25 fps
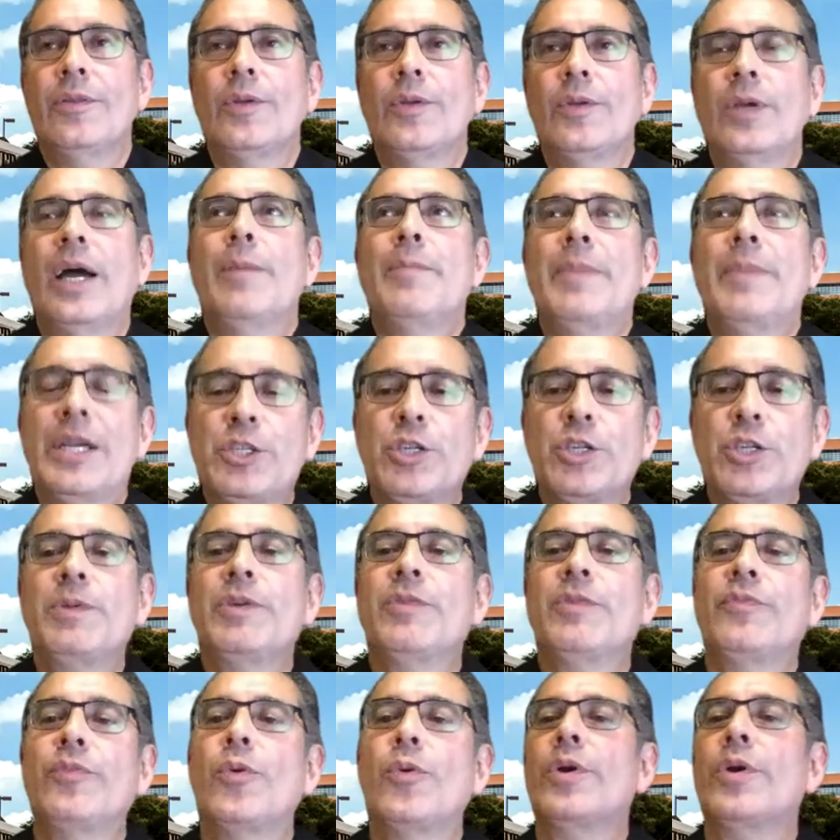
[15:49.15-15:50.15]
I mentioned
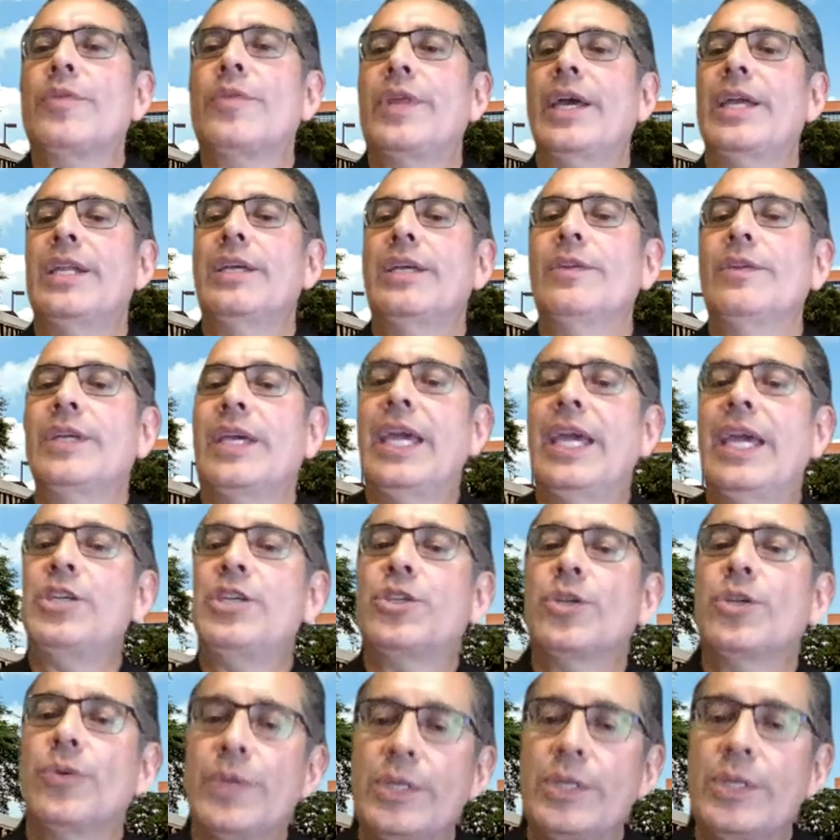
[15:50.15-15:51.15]
before that in case
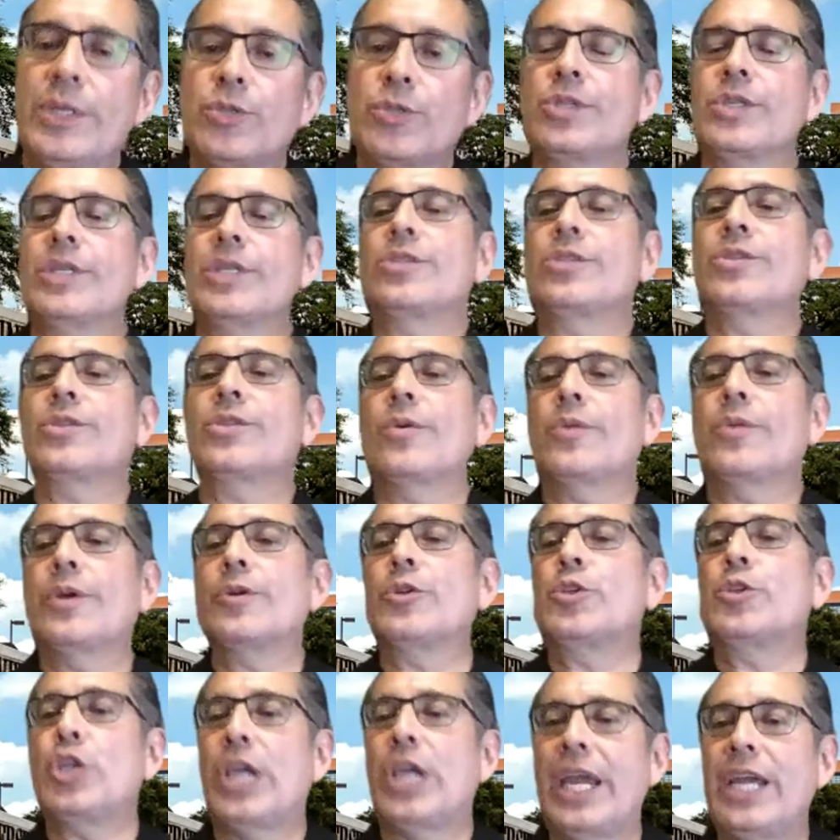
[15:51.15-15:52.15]
you're interested, so they're
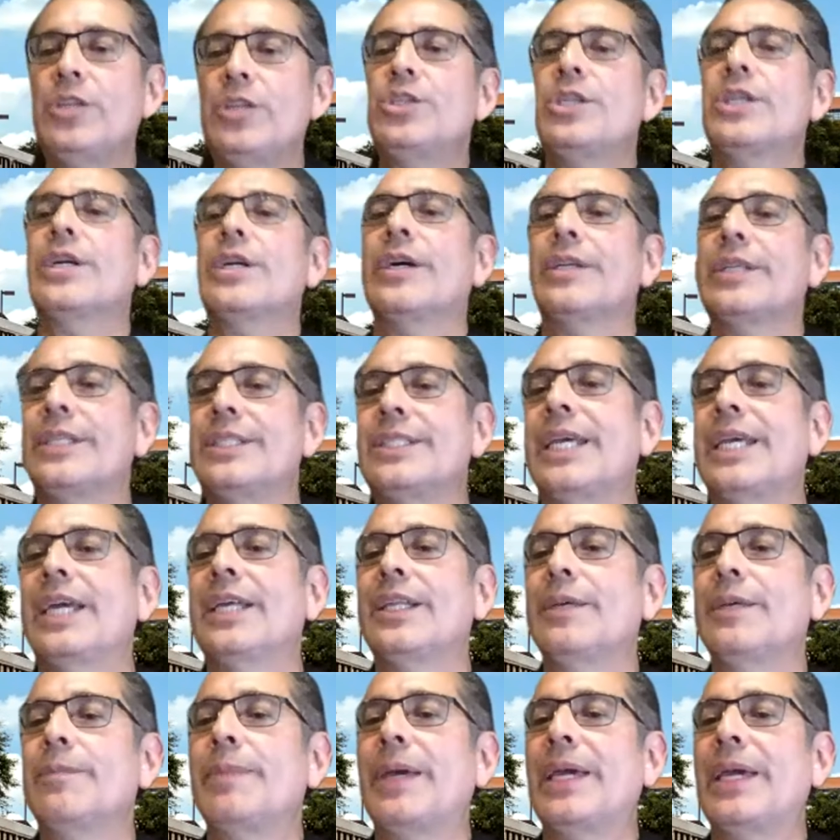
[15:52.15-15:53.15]
changing on a
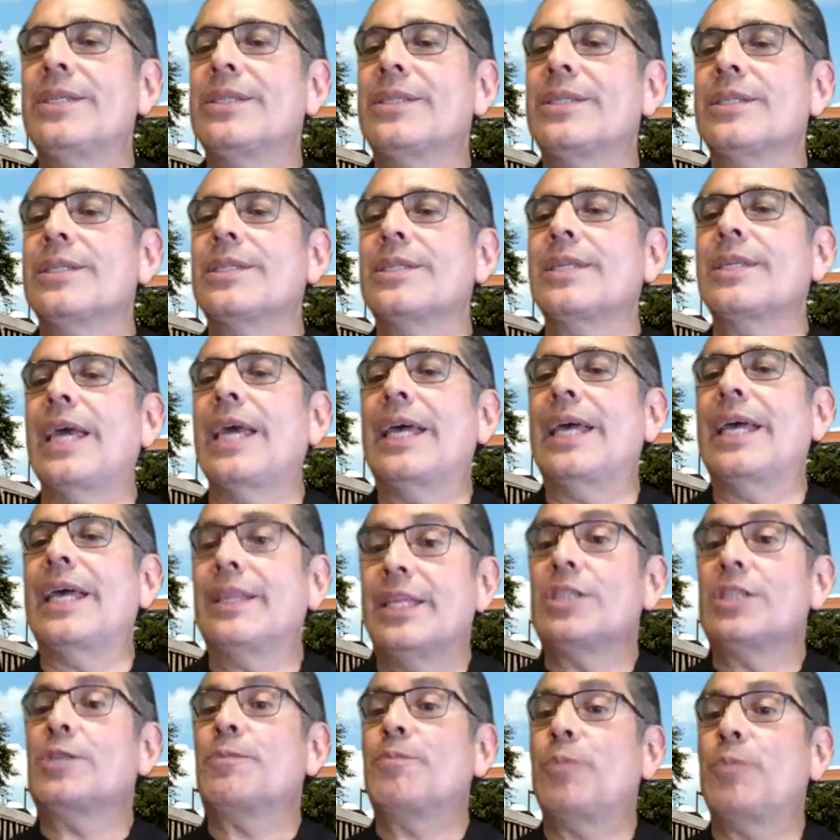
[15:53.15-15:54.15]
daily basis at
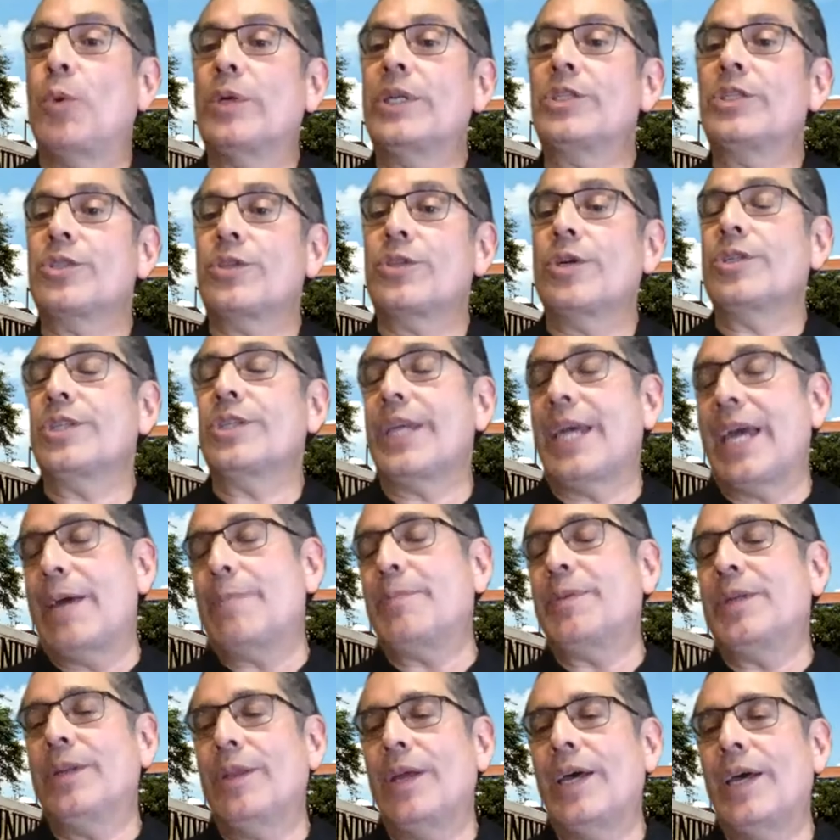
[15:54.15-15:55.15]
this point. It starts to
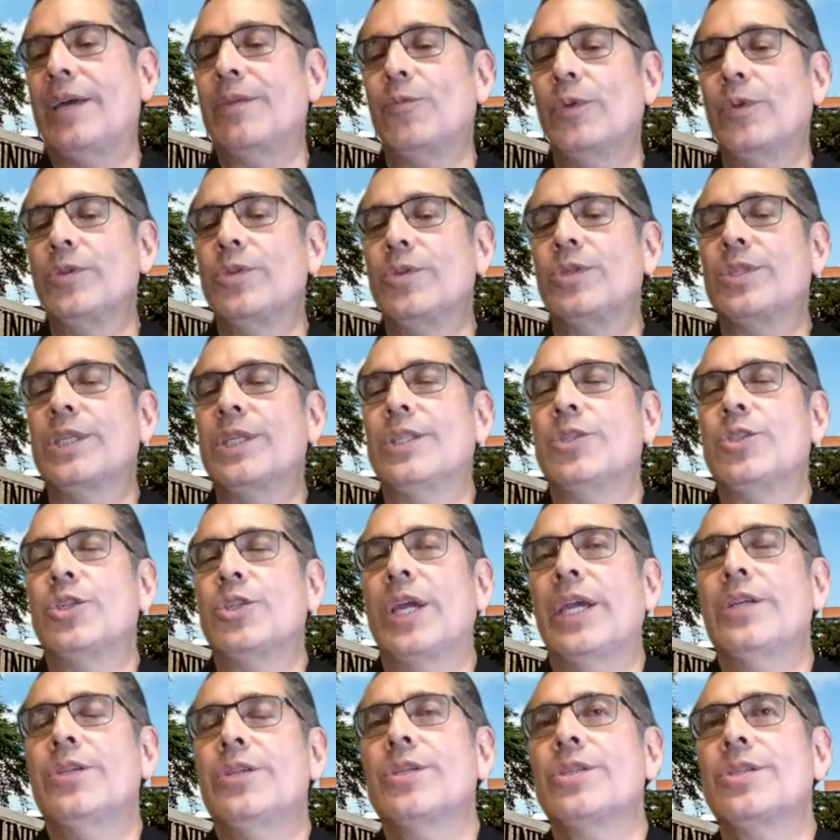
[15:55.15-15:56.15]
happen a lot when you see the
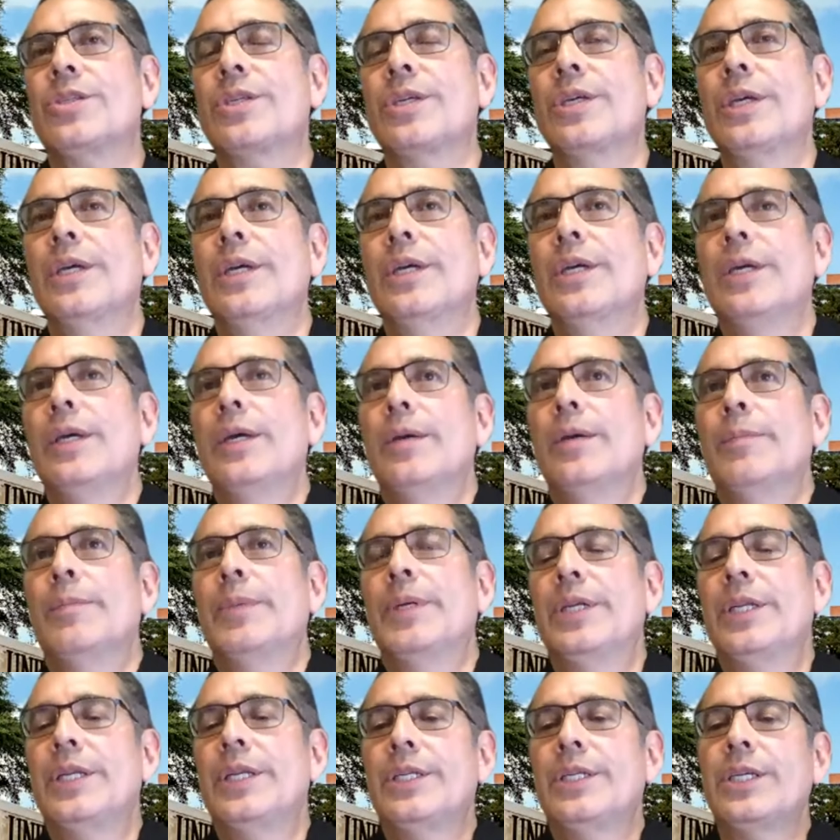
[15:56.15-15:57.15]
changes. But
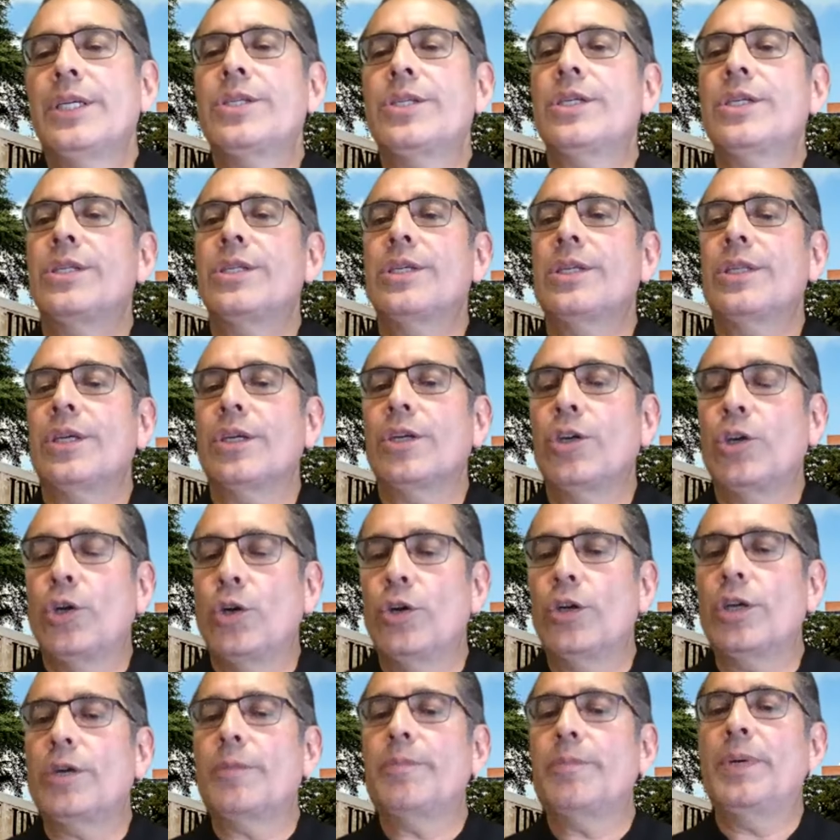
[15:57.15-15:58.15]
in addition to the
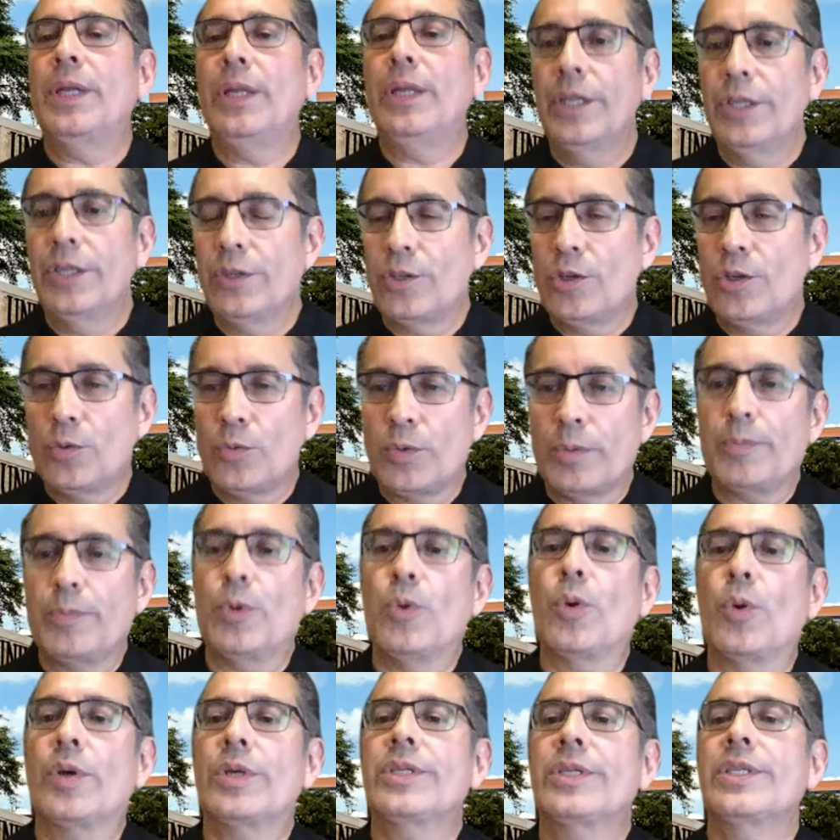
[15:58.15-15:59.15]
Cook political
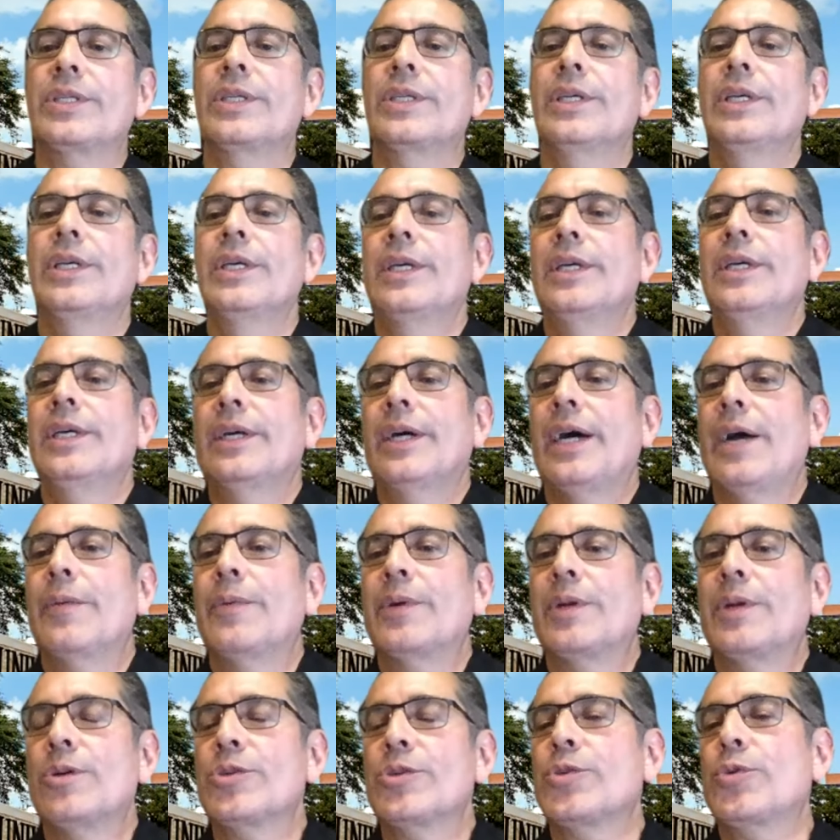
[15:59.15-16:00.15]
report, I would
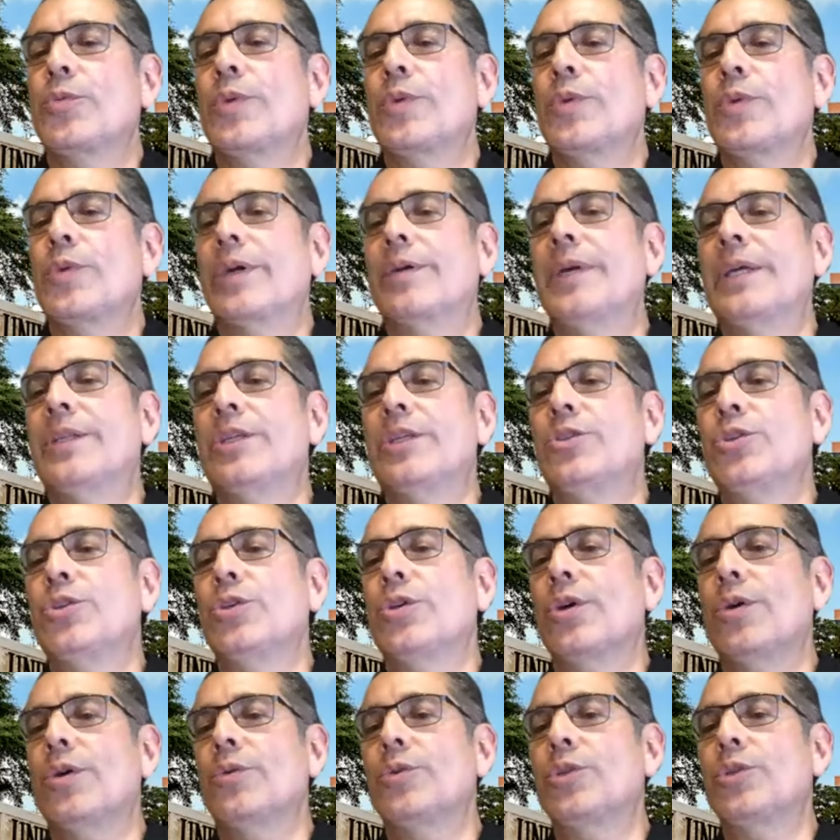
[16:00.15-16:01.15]
also recommend that you
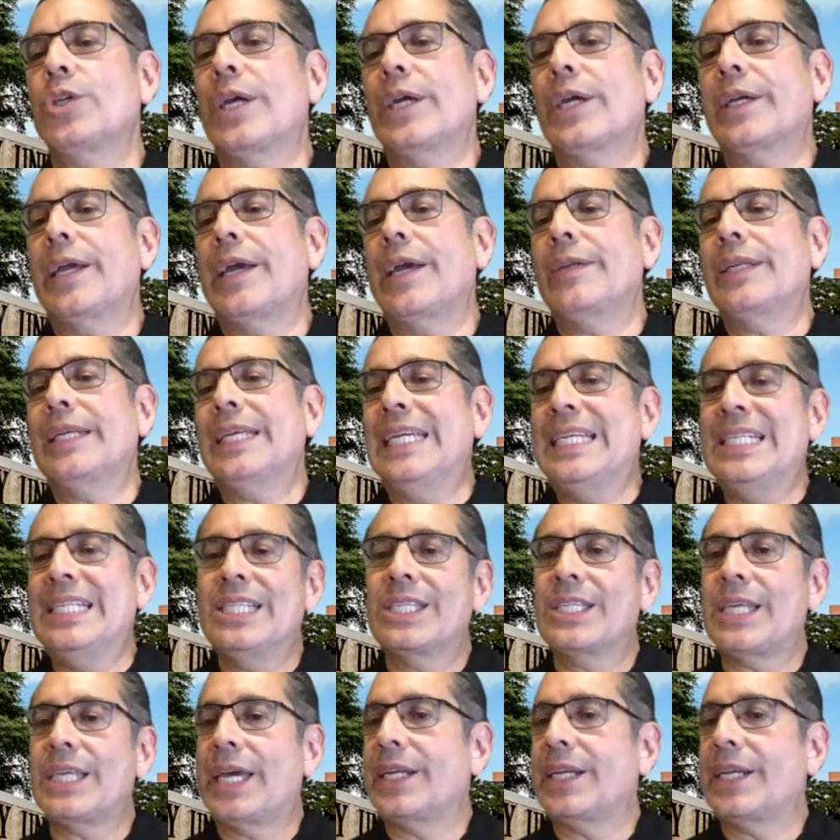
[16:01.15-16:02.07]
go check out Inside